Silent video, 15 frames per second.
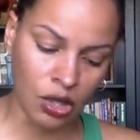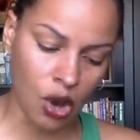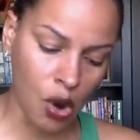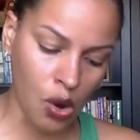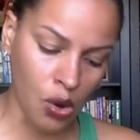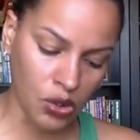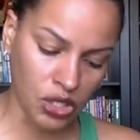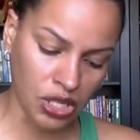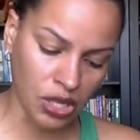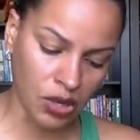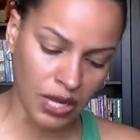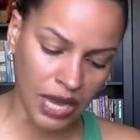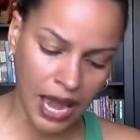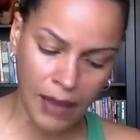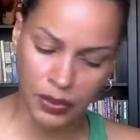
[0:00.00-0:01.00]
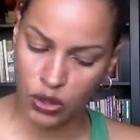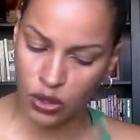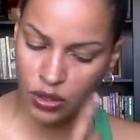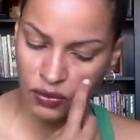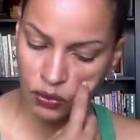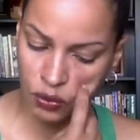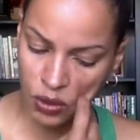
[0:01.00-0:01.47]
wholesale
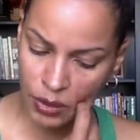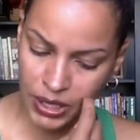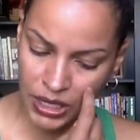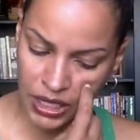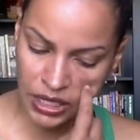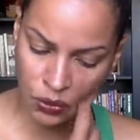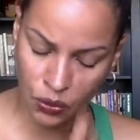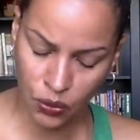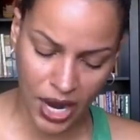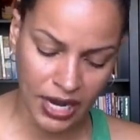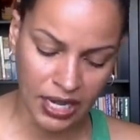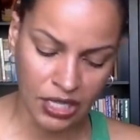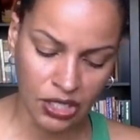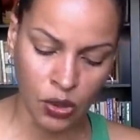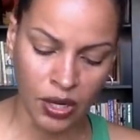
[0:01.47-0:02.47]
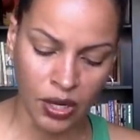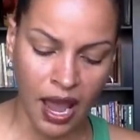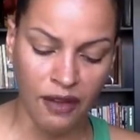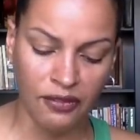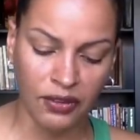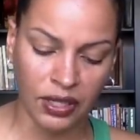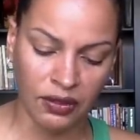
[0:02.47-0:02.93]
capture of women in raids on
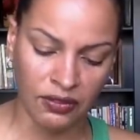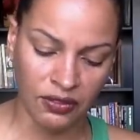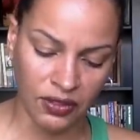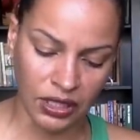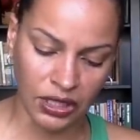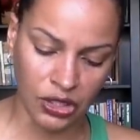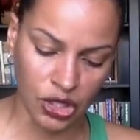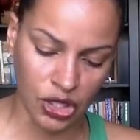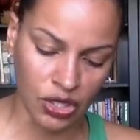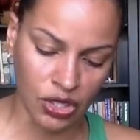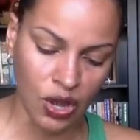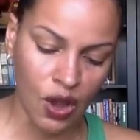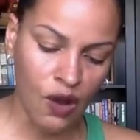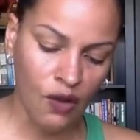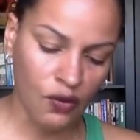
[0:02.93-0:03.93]
African villages